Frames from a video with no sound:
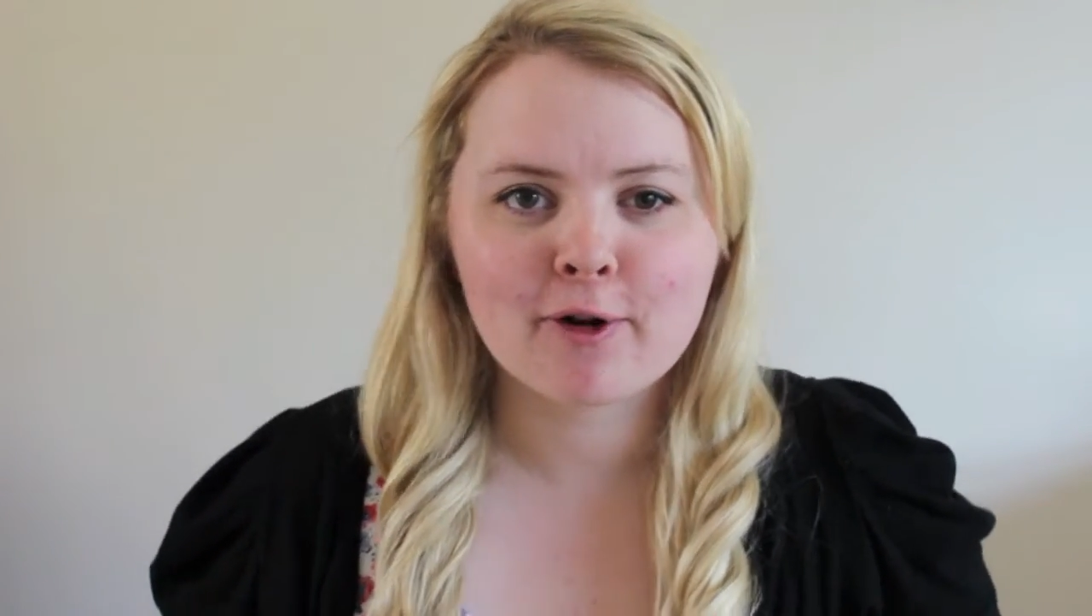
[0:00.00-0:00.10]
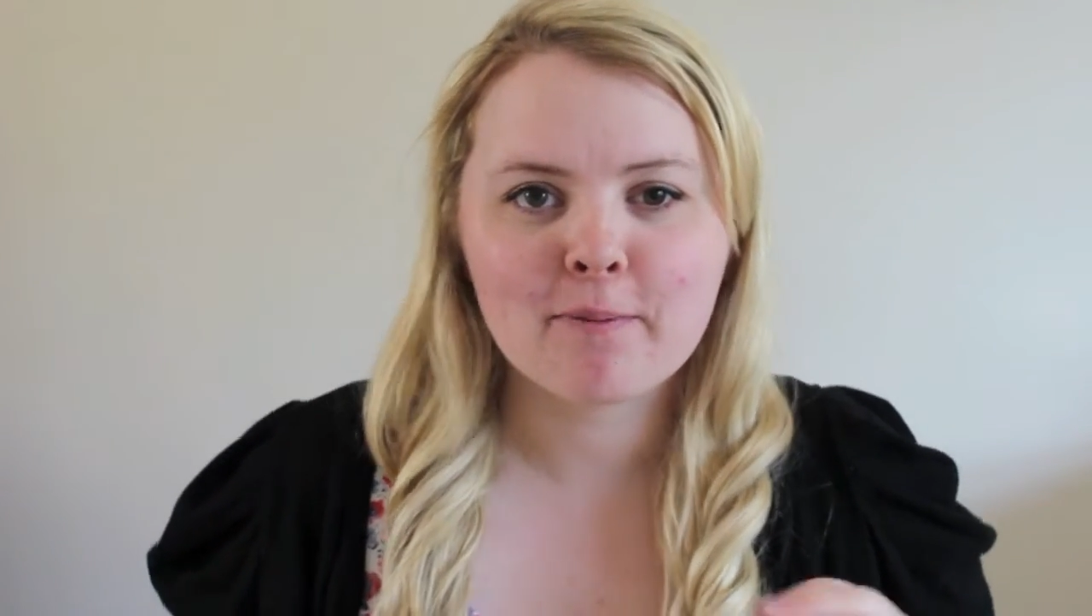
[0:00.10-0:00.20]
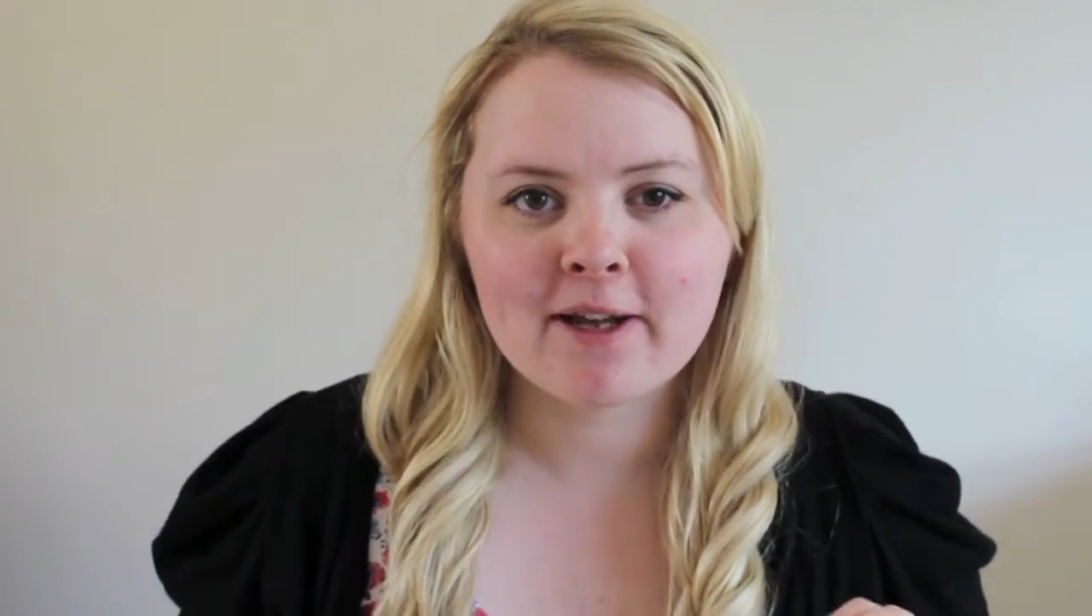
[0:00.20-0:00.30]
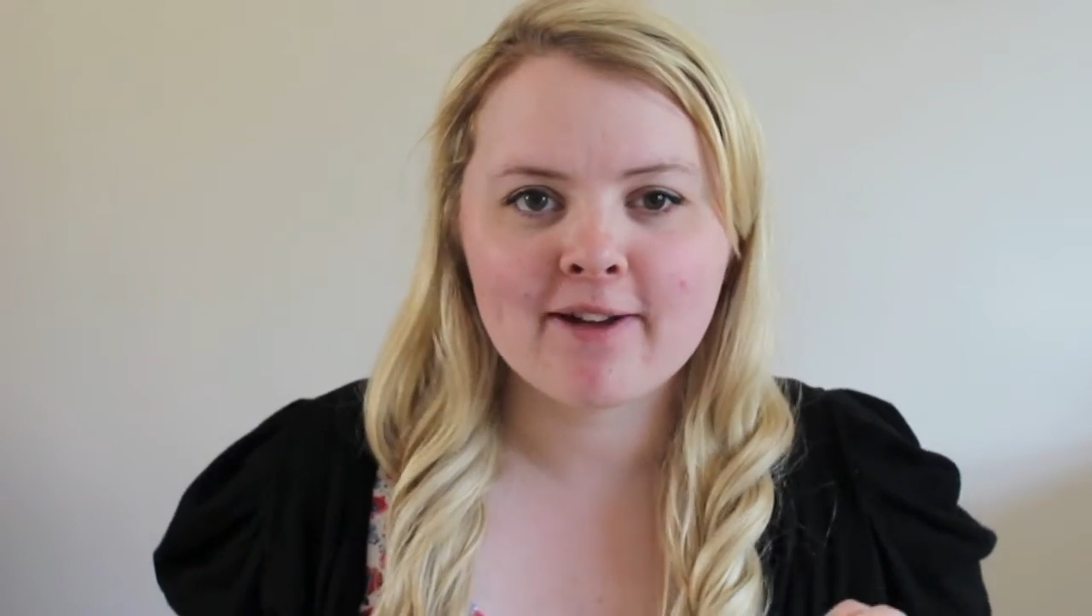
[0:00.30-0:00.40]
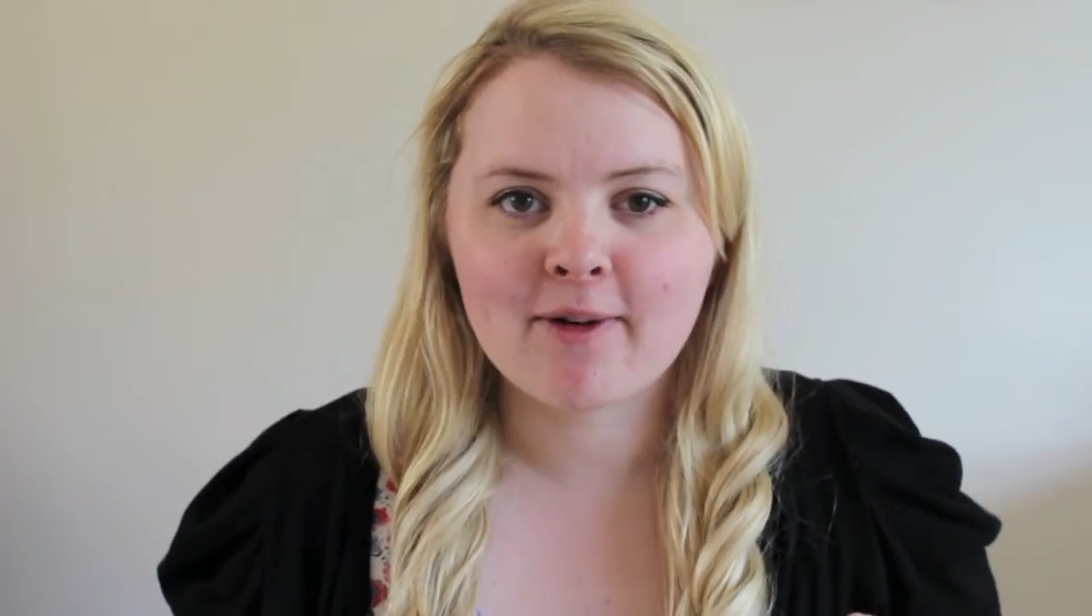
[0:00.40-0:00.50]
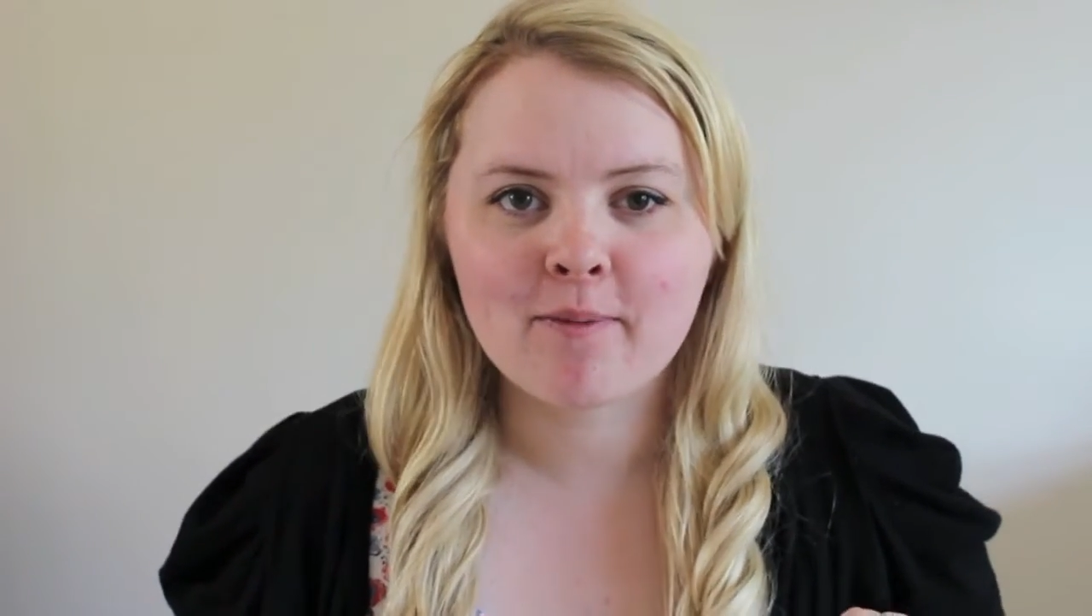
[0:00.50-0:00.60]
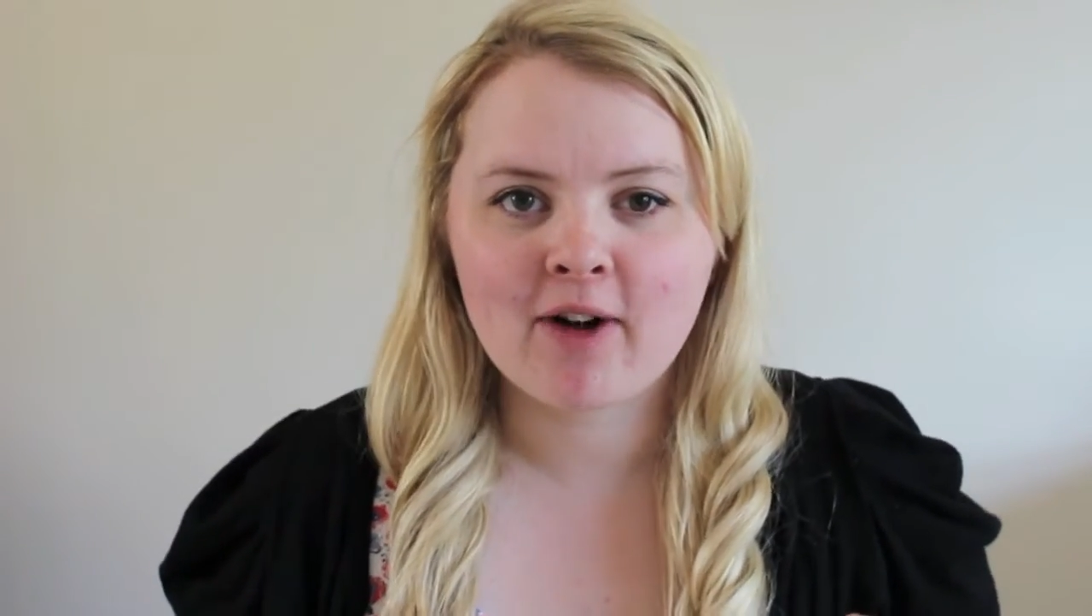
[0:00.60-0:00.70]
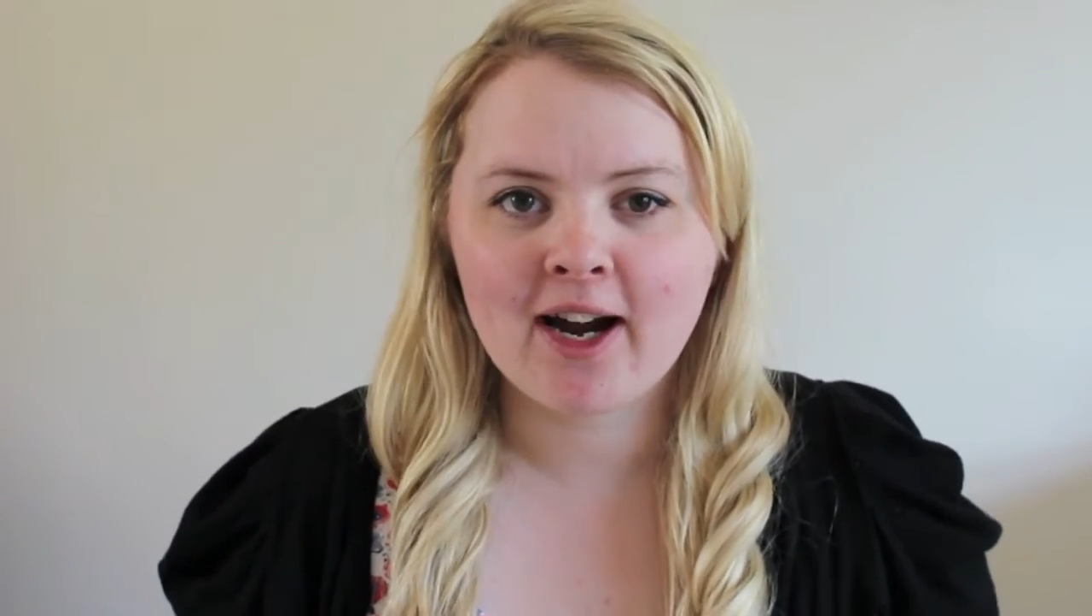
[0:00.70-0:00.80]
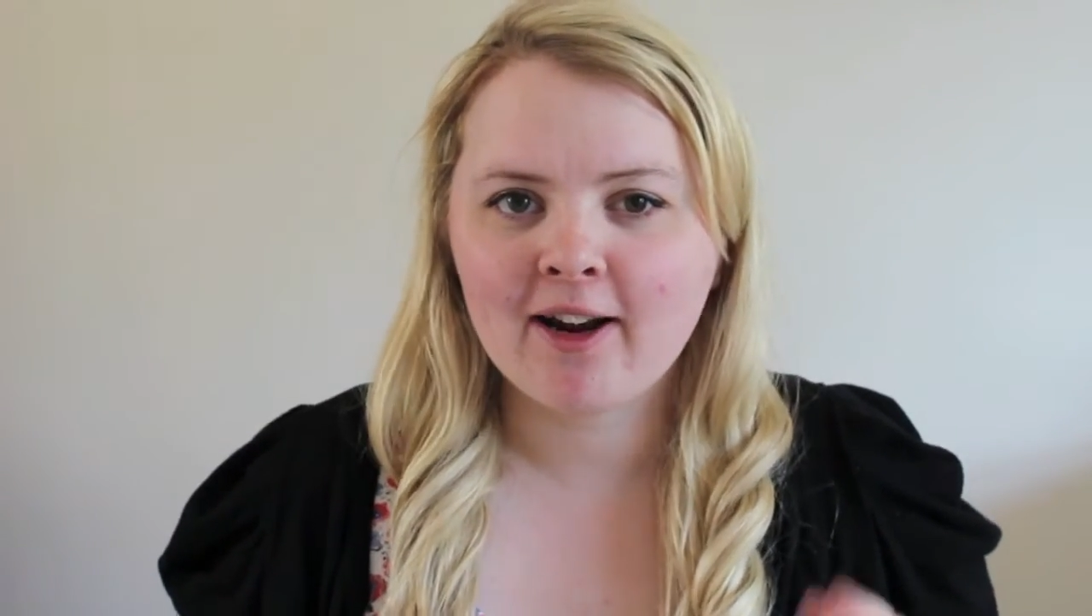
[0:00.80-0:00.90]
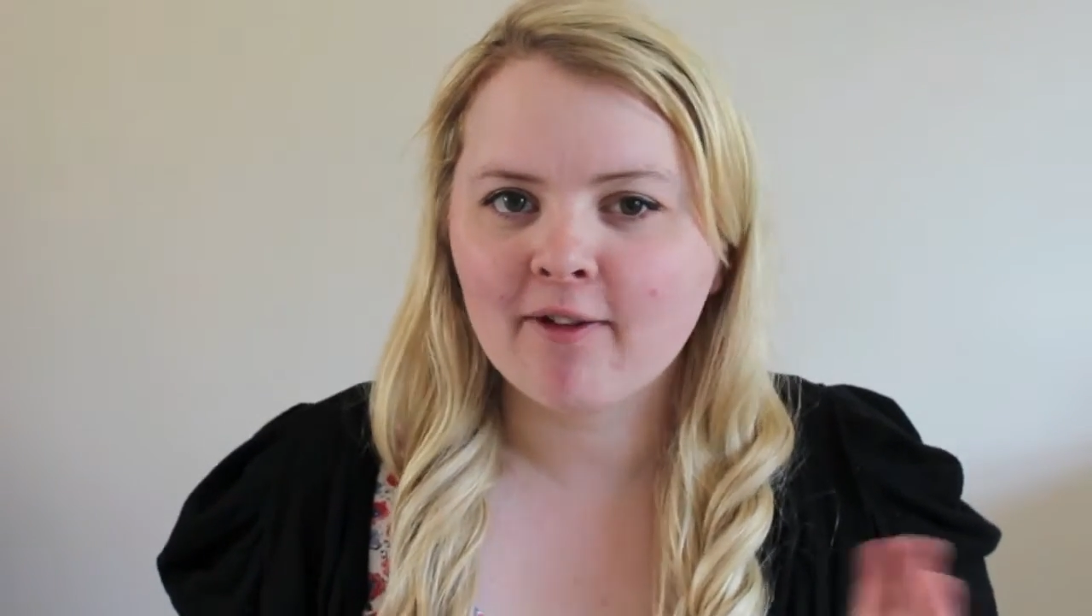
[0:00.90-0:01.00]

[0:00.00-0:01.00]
for a bit of a break.